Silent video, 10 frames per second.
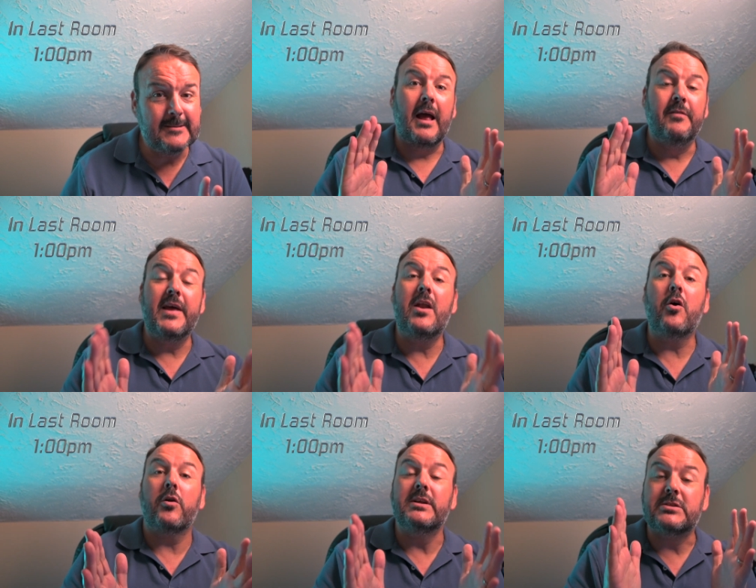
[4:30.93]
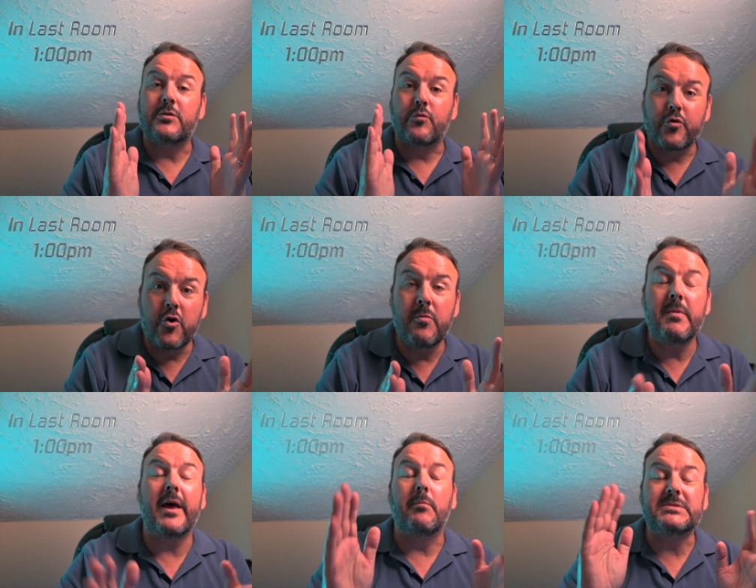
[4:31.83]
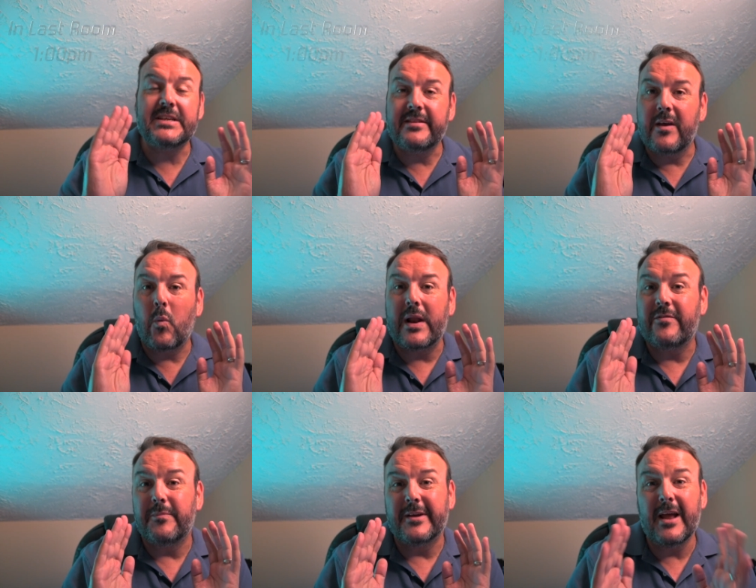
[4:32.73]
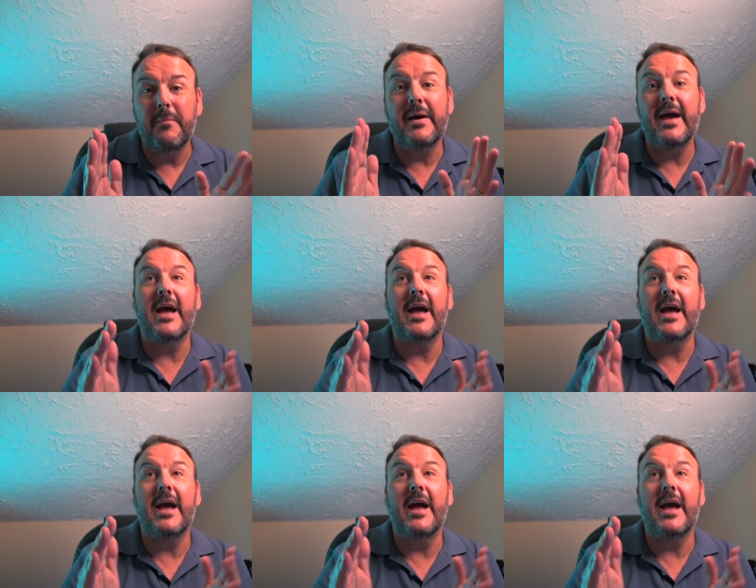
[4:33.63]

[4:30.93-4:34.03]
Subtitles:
And then I got into the room and I'm sitting there waiting for my number